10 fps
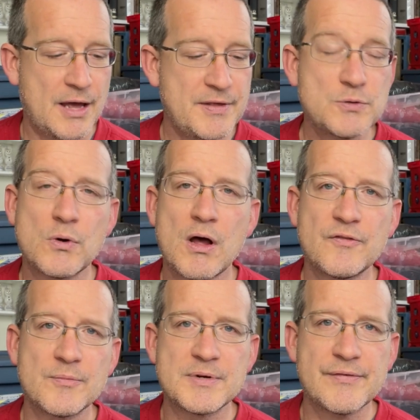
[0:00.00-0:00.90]
These were all
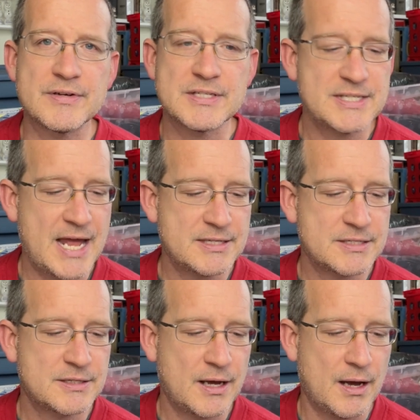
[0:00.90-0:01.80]
from different
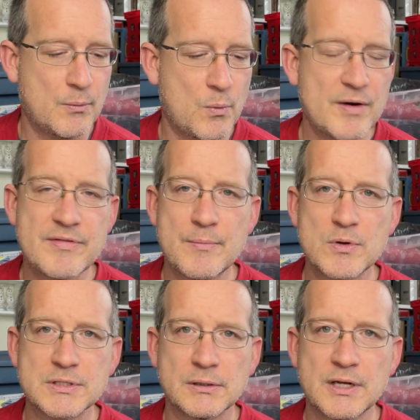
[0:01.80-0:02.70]
sets. One of them
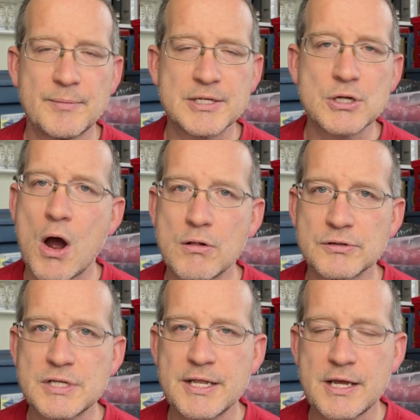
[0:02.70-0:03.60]
was a little bit taller
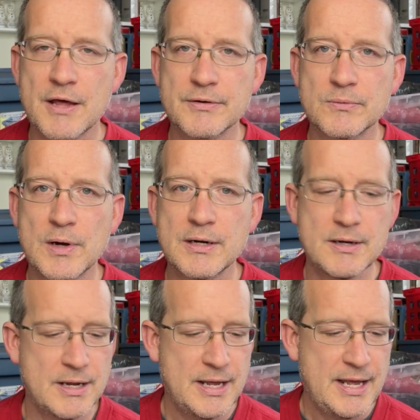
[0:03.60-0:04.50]
than the other
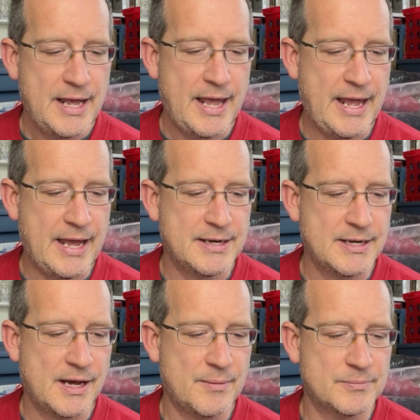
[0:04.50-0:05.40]
one. And
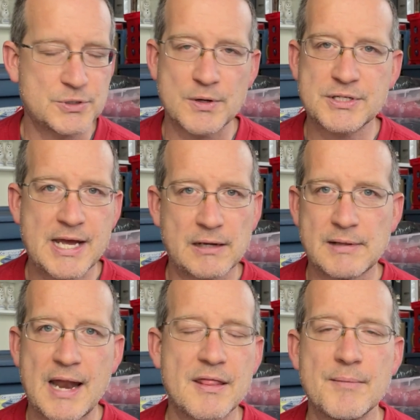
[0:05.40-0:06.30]
so I just kind of
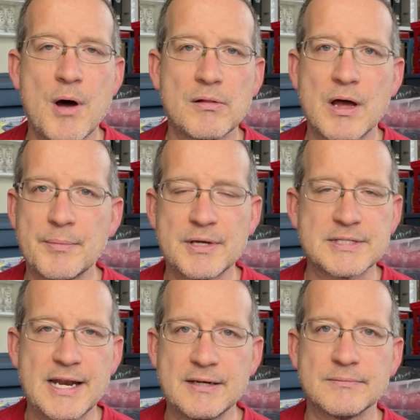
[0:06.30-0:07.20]
lotted them all up because
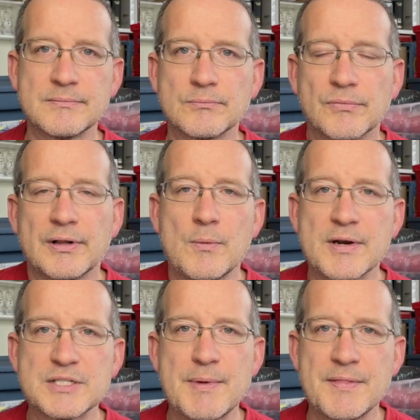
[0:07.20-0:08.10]
I didn't really want
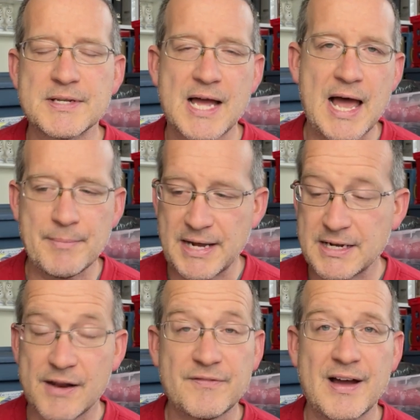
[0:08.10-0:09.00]
to spend the time
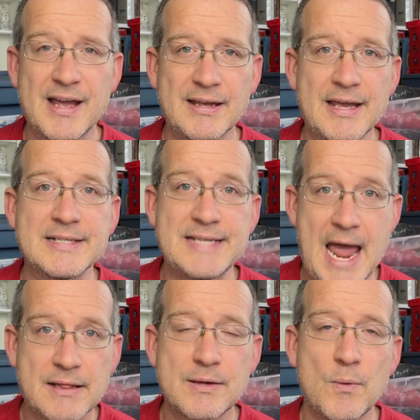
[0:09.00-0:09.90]
identifying
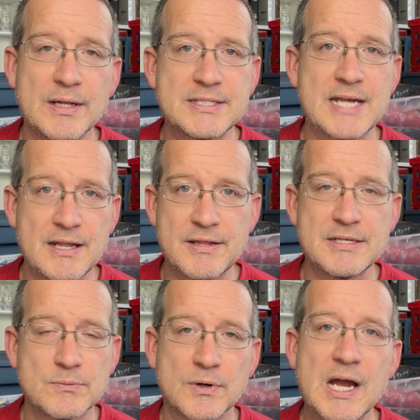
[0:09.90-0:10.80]
exactly what set
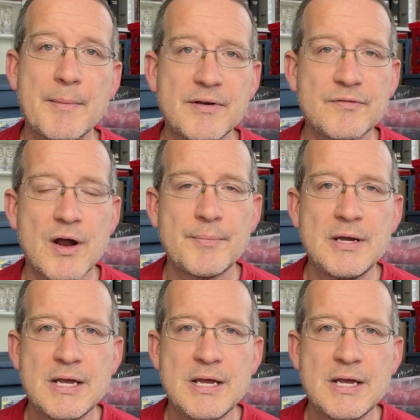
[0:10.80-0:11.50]
these were coming from.